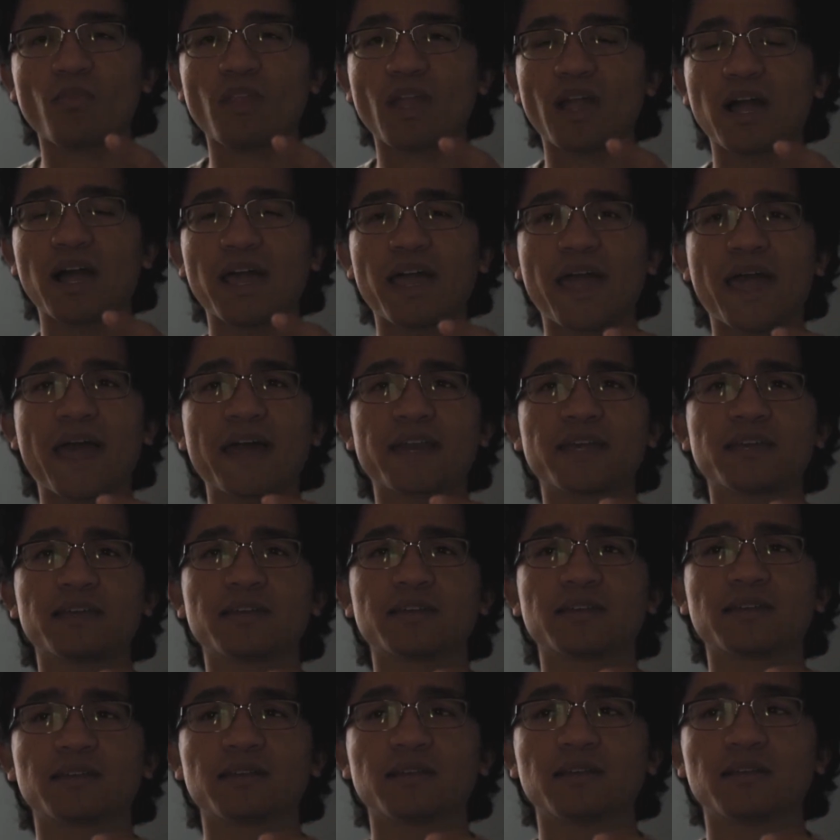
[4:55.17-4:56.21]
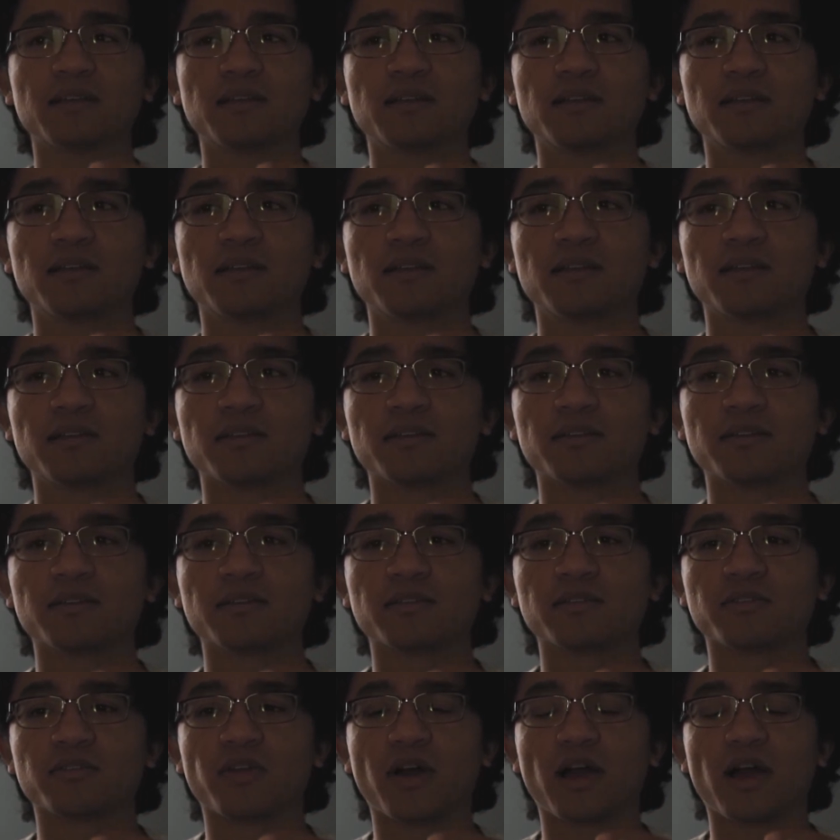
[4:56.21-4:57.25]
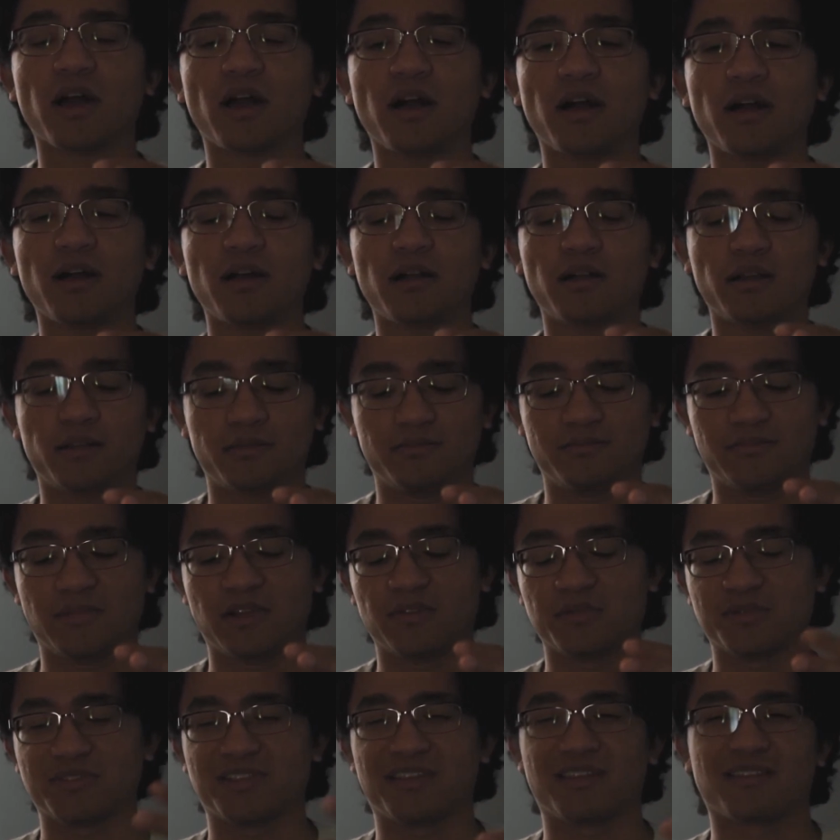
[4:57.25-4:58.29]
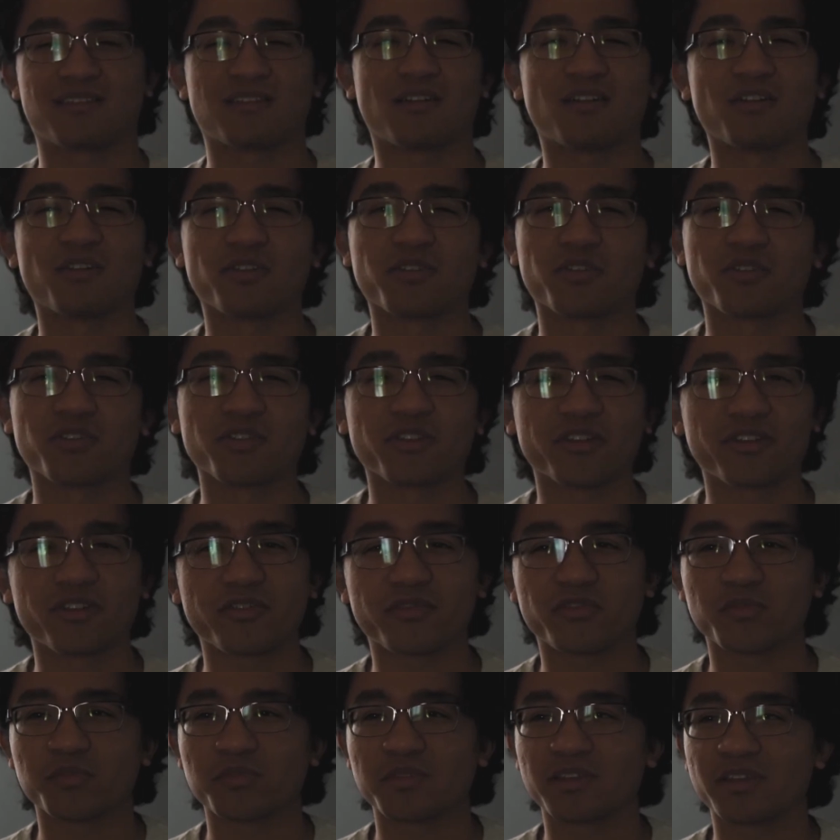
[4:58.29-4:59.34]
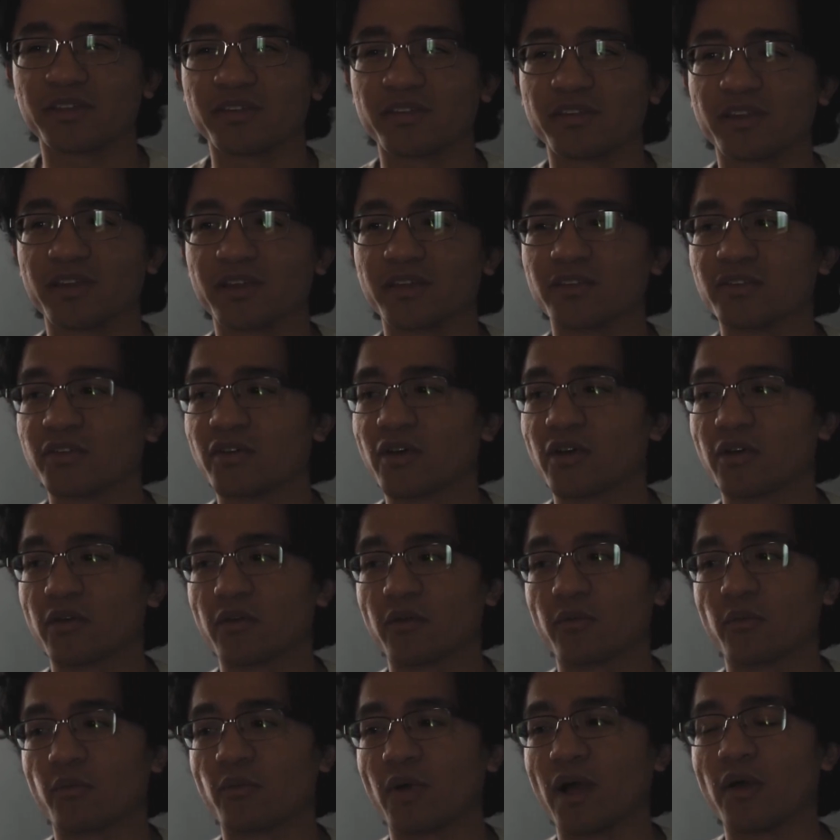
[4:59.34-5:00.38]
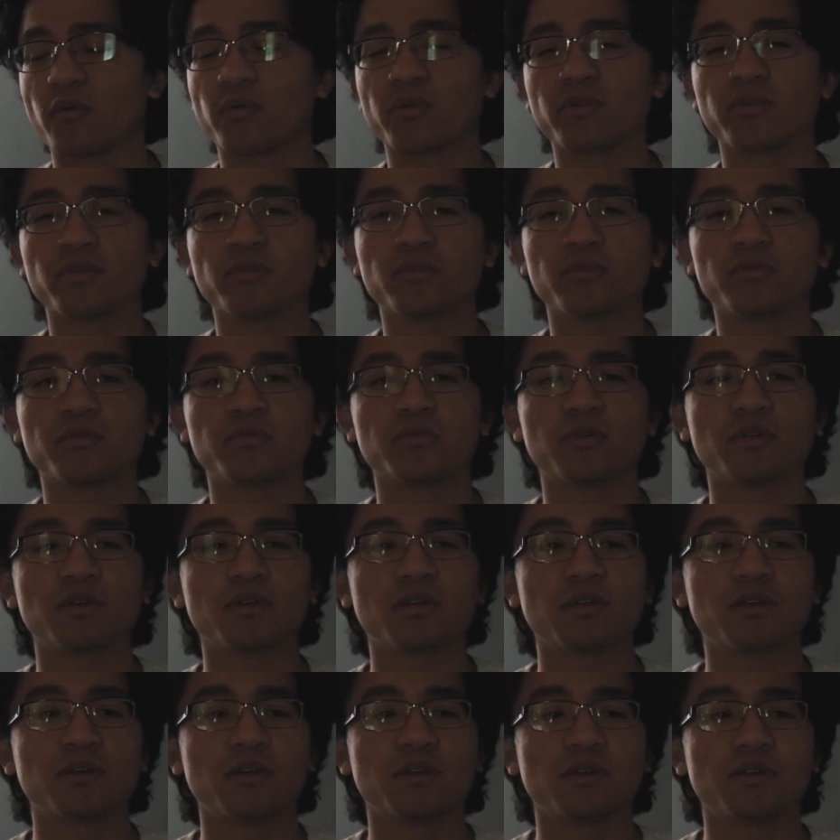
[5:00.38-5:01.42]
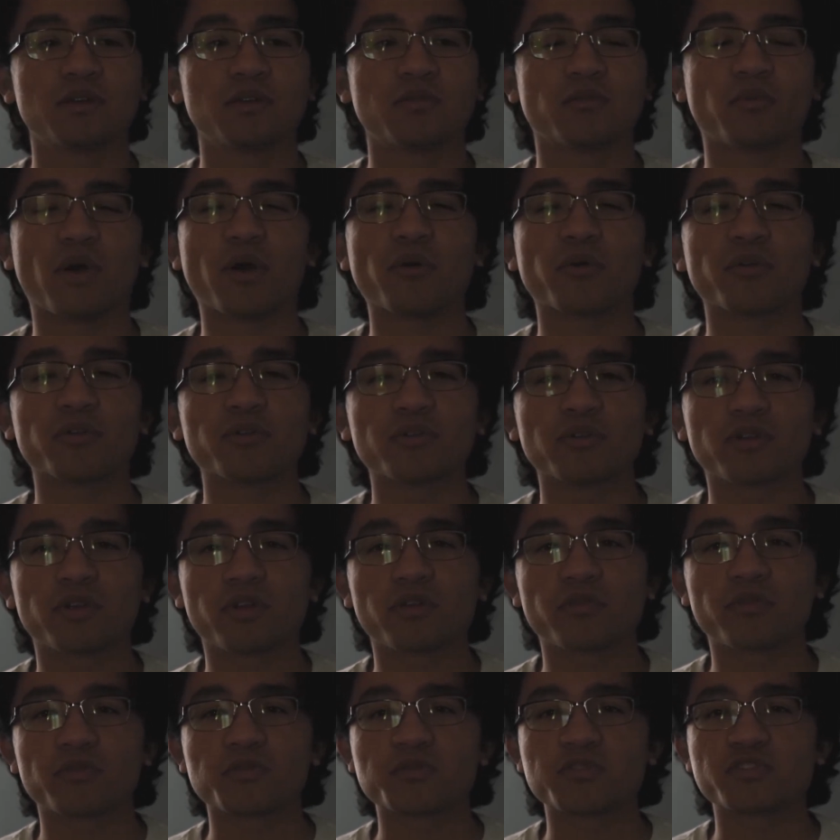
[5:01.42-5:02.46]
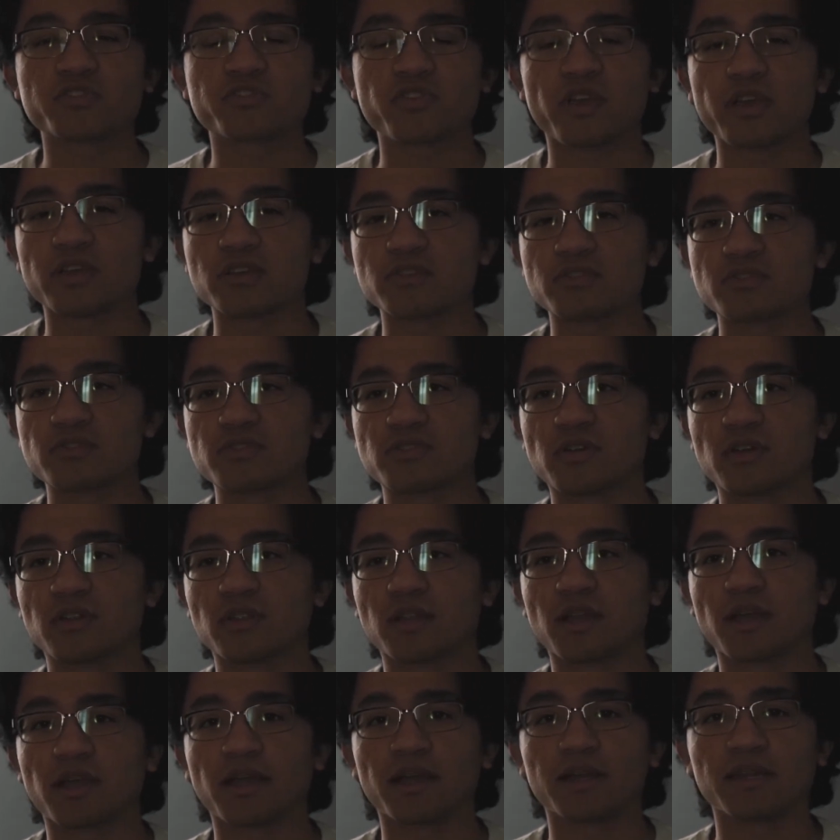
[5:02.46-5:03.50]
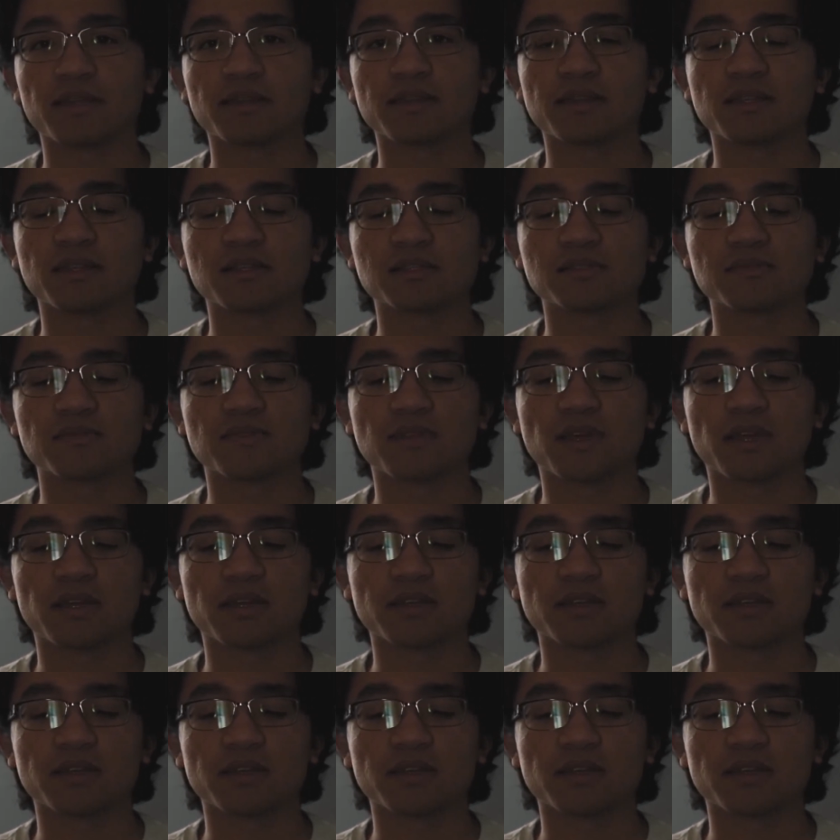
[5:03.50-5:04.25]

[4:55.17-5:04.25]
I hadn't, I was like, oh, you're learning from the internet, why would you learn from strangers online and things of that